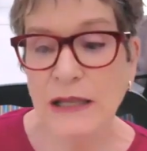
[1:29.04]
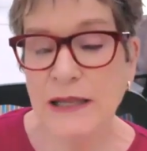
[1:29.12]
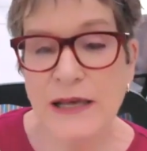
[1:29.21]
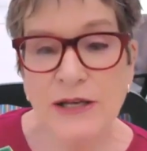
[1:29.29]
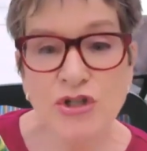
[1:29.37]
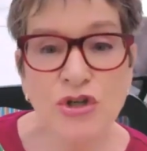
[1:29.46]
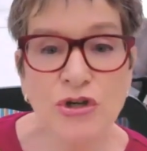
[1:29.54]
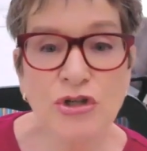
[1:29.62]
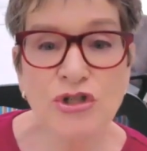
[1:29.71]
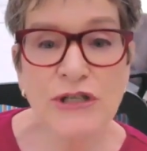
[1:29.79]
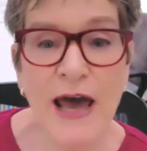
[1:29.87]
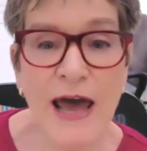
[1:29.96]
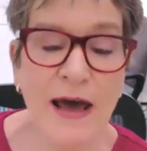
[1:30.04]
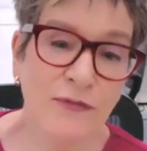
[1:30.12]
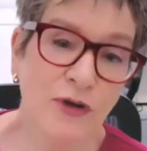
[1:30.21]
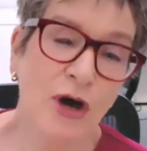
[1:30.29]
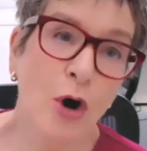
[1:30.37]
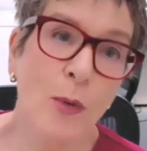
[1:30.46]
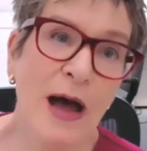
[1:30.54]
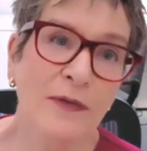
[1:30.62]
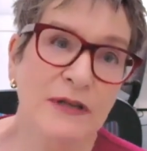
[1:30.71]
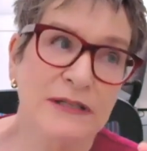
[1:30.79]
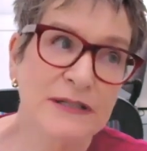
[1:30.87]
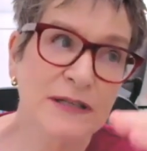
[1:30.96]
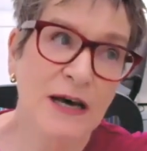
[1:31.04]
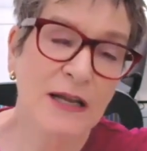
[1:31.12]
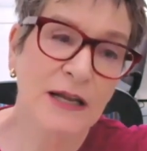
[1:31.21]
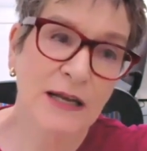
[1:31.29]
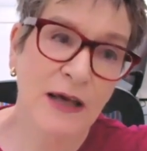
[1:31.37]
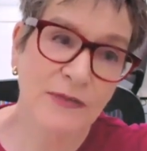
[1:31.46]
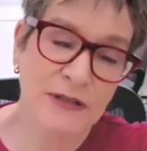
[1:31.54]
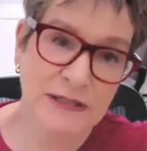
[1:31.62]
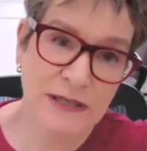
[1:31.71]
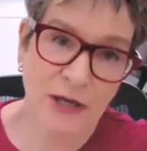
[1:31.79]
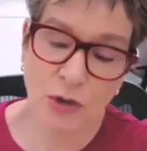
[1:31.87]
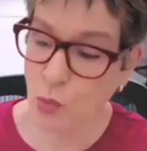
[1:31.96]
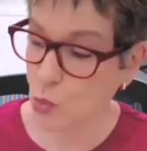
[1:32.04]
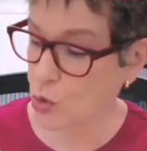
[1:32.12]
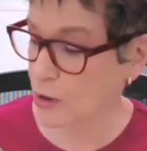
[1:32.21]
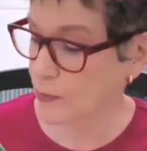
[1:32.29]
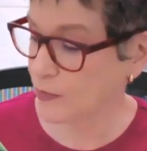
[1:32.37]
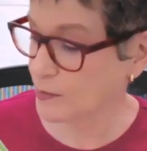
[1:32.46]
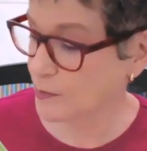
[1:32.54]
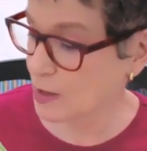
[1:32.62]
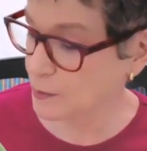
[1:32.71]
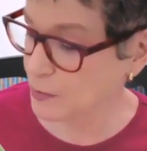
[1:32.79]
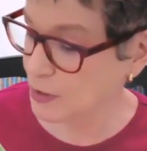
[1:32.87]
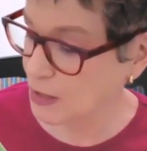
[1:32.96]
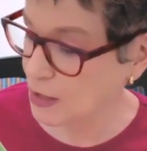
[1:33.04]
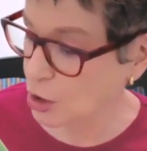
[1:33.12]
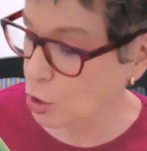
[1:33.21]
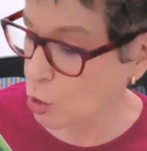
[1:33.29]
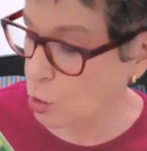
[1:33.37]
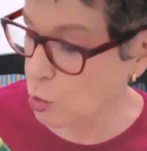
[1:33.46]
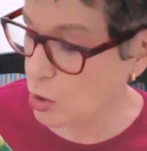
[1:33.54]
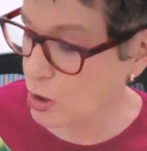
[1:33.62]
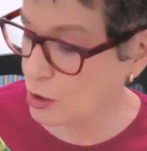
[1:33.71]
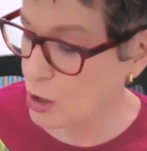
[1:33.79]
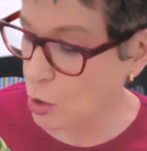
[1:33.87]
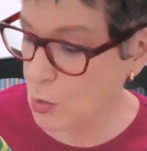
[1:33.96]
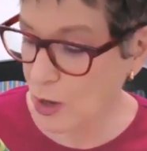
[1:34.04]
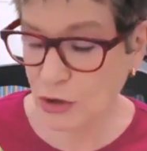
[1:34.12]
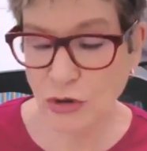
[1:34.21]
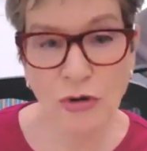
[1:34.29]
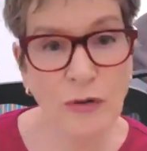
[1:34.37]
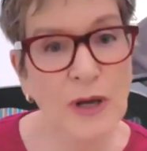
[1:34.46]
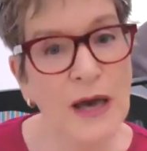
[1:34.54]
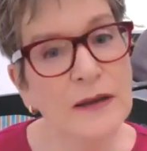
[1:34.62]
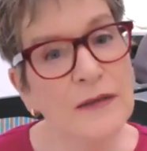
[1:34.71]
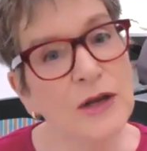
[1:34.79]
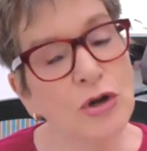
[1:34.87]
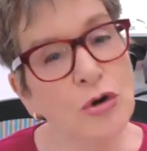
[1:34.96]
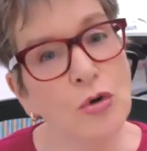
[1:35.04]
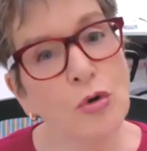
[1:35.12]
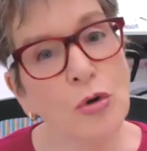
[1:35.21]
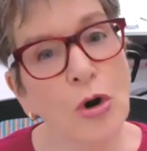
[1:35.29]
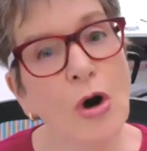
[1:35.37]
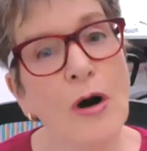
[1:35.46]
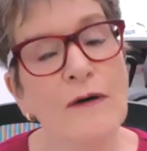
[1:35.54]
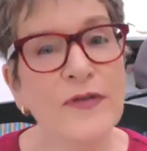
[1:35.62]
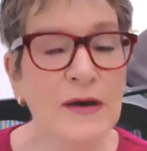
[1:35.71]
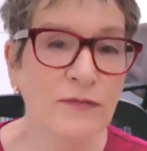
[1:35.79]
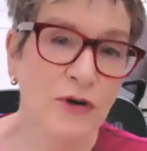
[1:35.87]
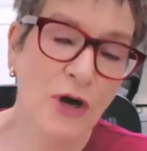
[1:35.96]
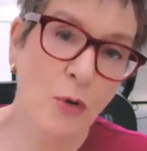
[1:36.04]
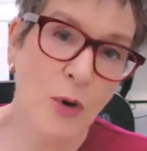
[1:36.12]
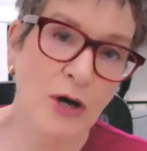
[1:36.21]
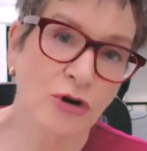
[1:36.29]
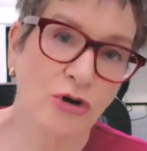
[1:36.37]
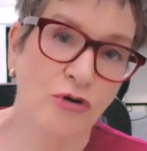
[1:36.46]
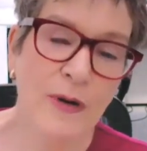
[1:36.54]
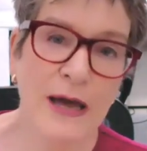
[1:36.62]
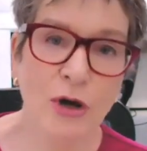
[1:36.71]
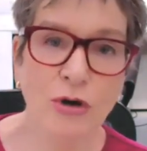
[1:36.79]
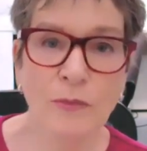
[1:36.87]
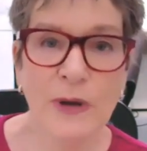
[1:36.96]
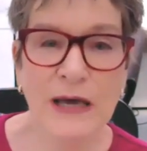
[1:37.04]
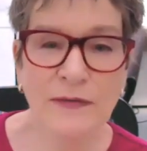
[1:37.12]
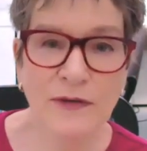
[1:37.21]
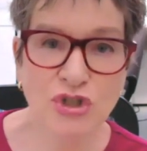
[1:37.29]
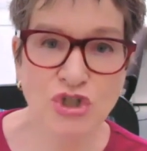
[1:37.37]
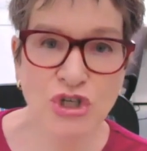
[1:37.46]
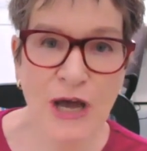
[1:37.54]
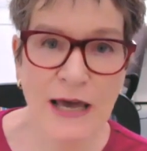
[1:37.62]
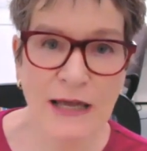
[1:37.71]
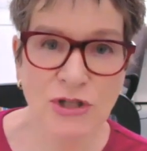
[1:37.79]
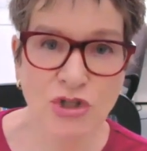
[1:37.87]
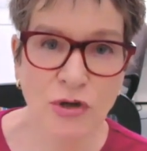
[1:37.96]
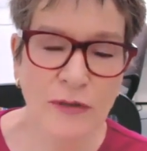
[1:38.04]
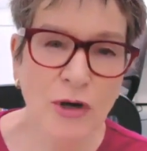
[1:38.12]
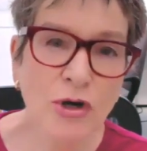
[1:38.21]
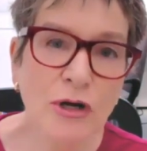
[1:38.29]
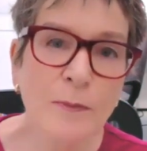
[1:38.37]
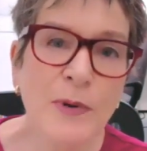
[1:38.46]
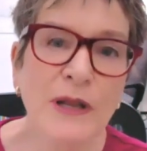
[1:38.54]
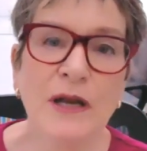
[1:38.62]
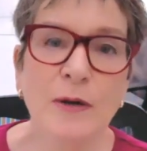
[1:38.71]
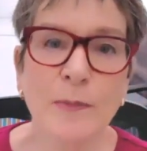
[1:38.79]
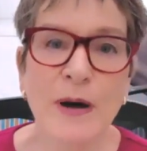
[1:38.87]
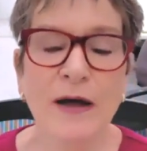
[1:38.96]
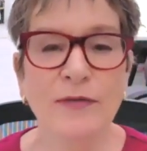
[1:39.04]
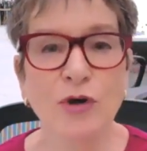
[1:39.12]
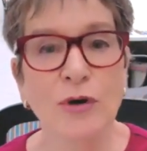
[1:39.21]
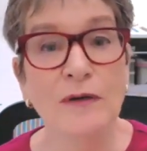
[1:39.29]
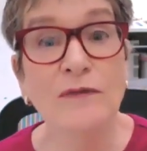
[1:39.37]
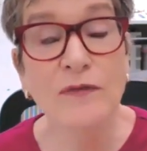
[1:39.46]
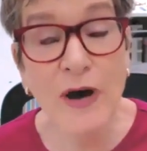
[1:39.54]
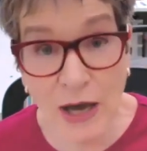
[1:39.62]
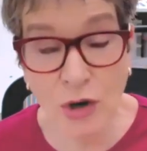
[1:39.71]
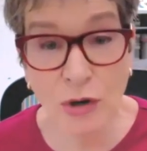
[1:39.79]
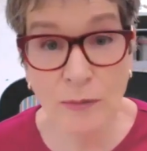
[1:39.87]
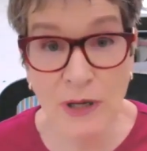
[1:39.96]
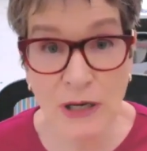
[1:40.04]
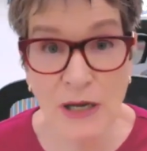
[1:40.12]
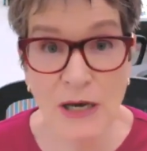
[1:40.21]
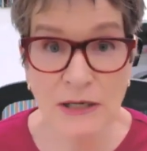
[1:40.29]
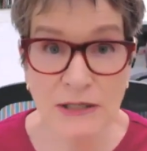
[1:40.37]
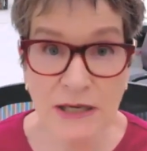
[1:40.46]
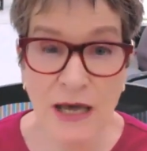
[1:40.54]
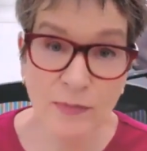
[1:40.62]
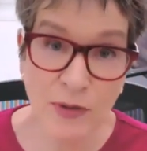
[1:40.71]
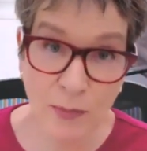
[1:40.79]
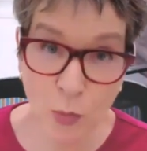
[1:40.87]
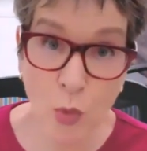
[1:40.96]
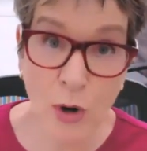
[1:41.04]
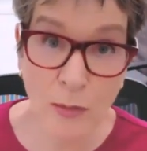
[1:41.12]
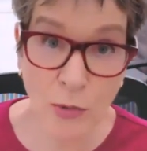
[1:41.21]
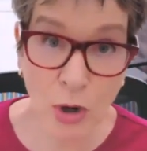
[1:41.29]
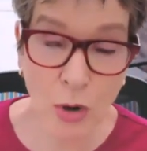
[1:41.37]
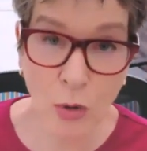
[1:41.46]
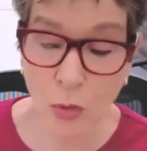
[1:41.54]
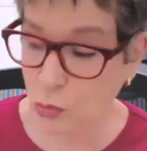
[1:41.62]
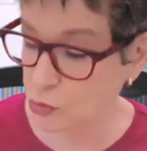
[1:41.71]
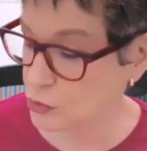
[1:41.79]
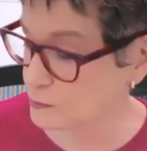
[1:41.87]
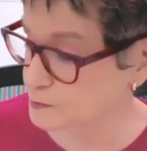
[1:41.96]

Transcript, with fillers: lizards have to go out in the sun and let the sun warm them up or go under and then to cool off they have to go underground or in the shade so they're dependent upon their environment to keep them warm or cold